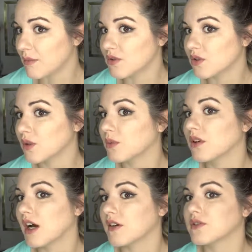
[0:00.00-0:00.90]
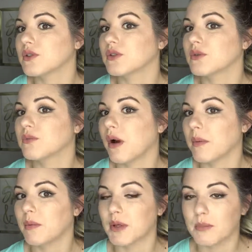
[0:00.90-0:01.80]
So I will have to
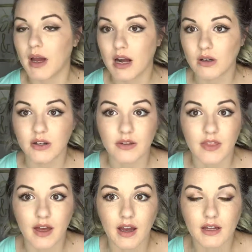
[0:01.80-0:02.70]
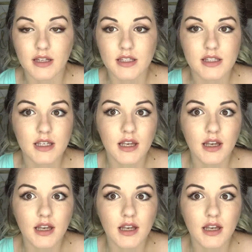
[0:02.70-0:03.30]
probably powder that.